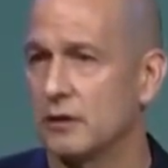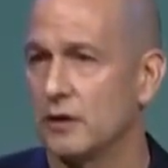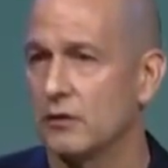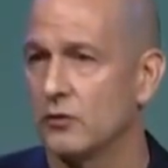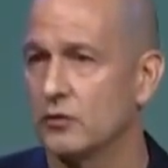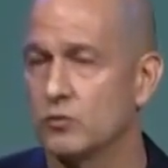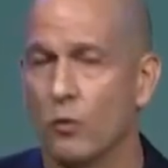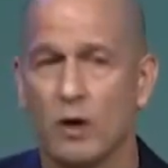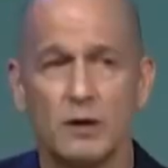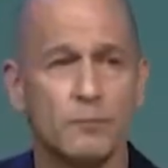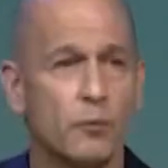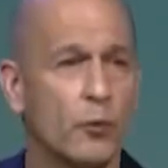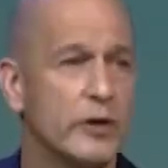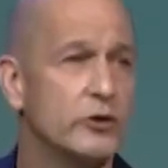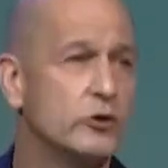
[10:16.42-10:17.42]
There's
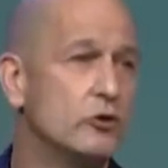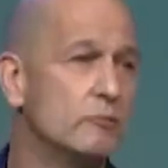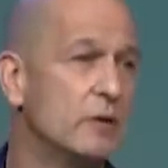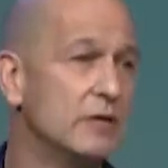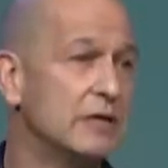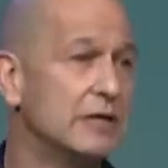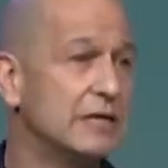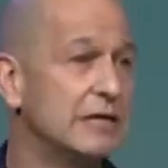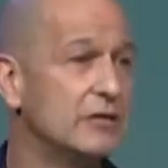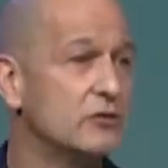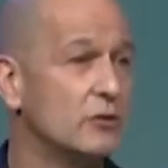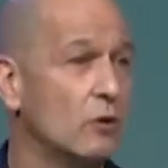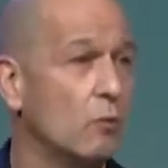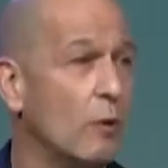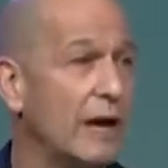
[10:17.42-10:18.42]
1.2 million kids on
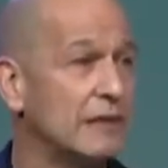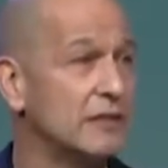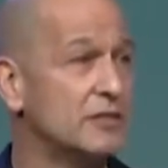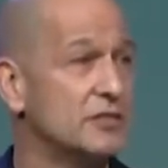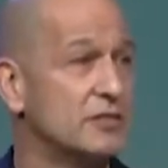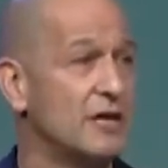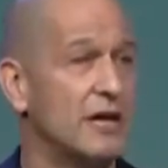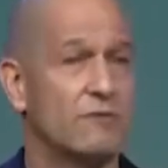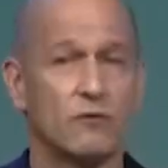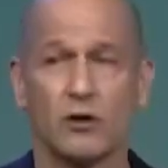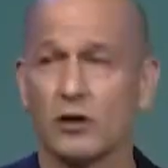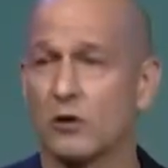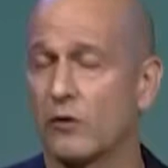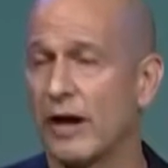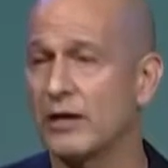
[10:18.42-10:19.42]
a wait list today for a
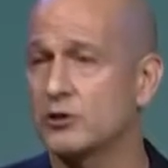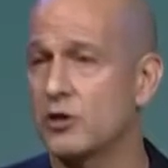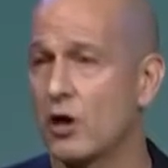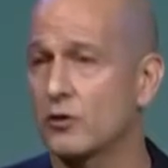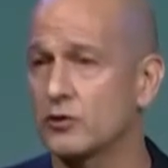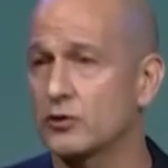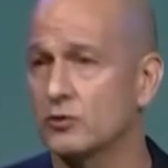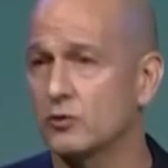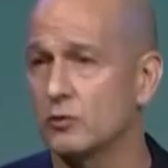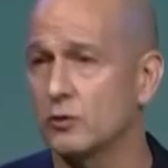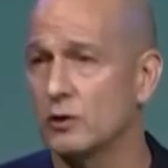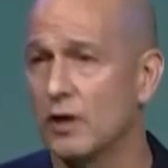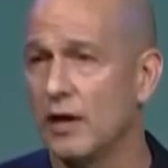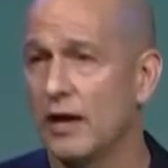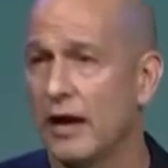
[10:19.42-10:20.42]
great charter school.
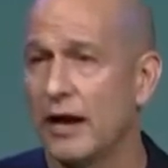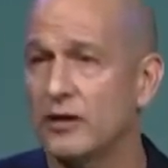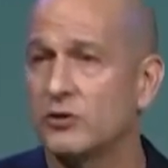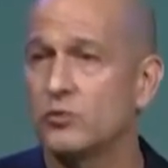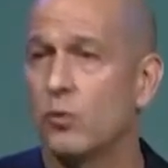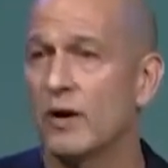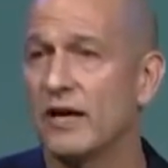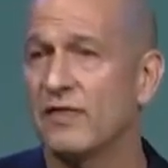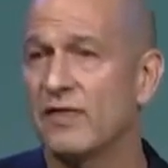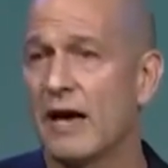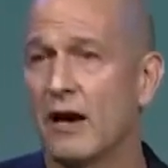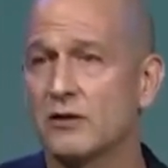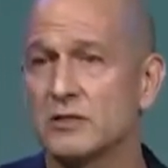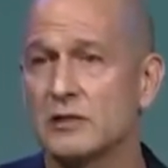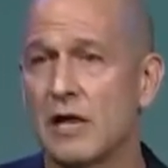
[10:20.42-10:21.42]
At
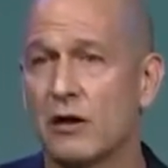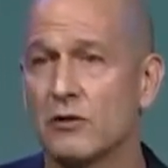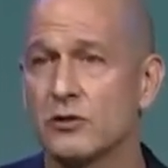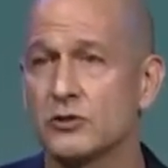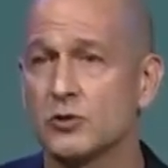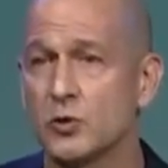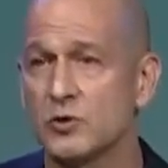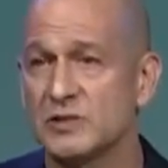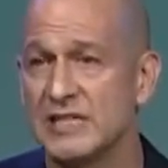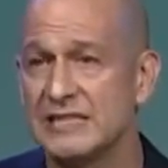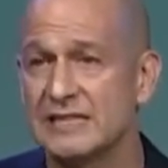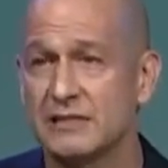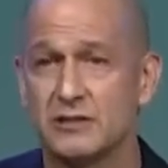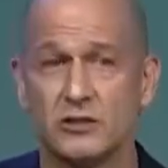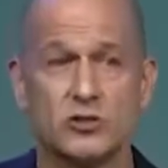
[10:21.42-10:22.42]
$20,000 a school seat,
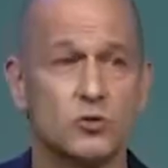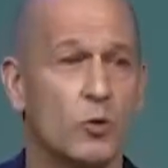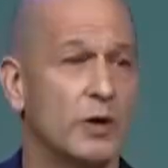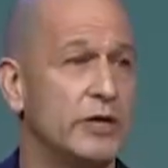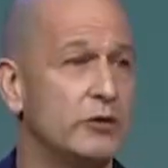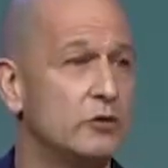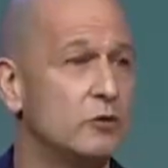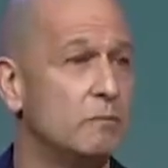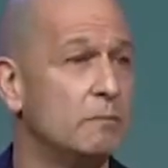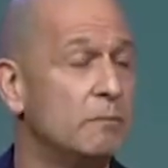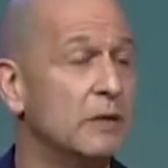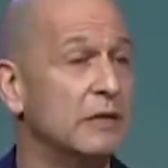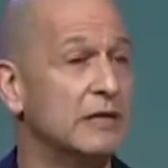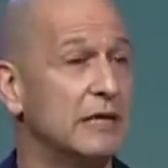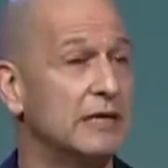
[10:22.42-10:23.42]
that's a $22
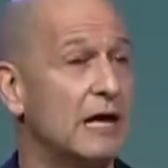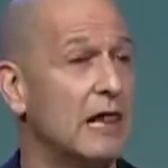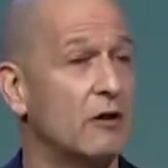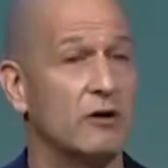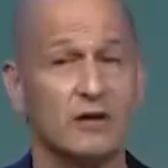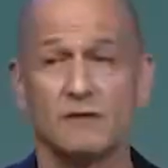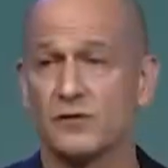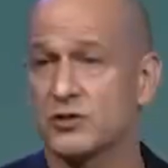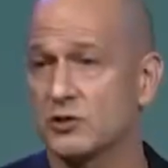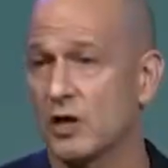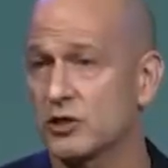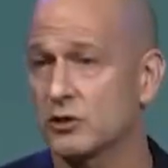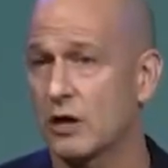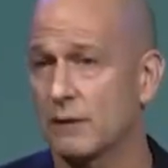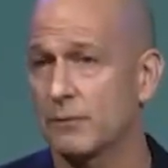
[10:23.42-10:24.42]
billion
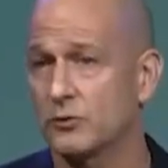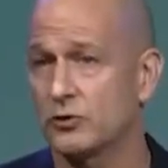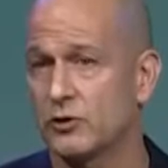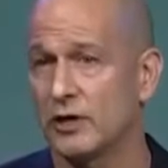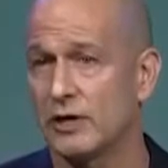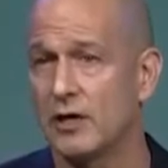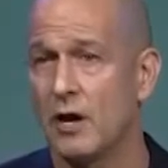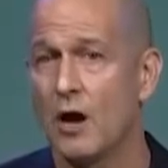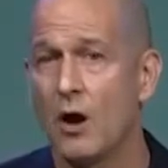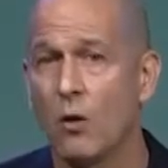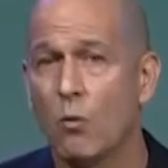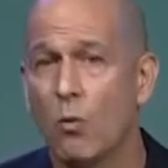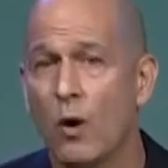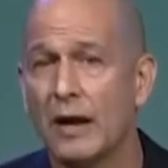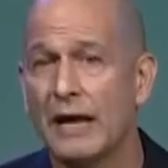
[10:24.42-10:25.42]
infrastructure opportunity.
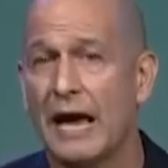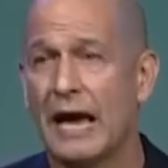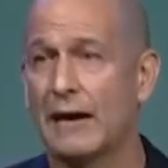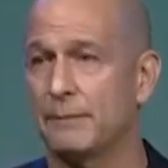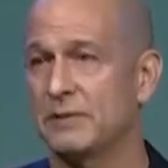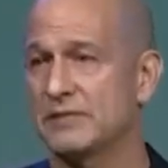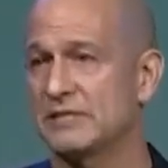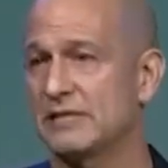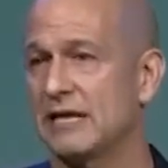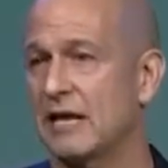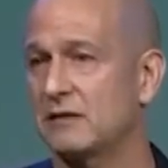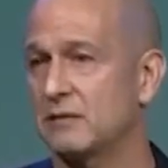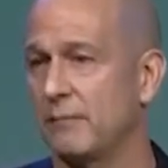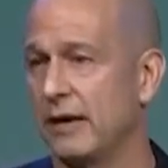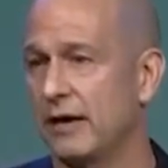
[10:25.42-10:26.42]
What happens to
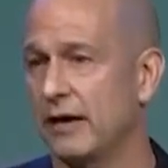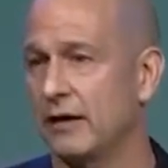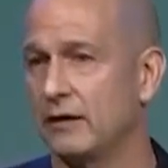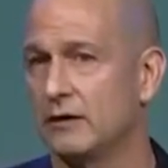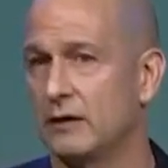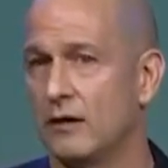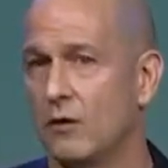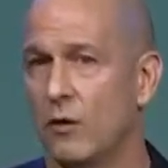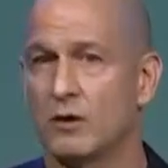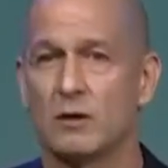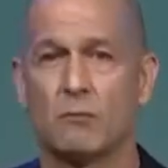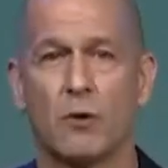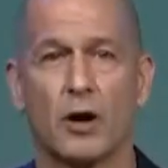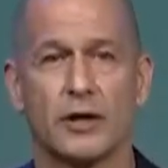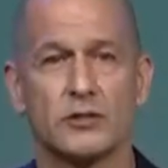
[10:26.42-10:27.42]
that demand when the
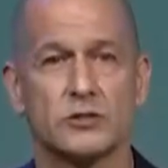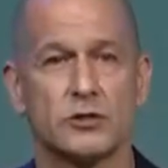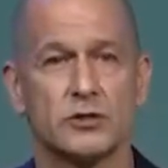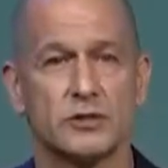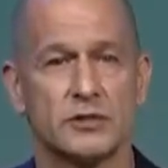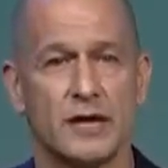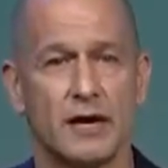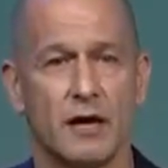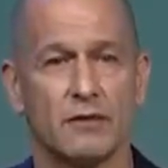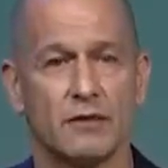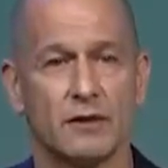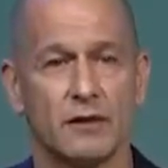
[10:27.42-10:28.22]
markets turn south?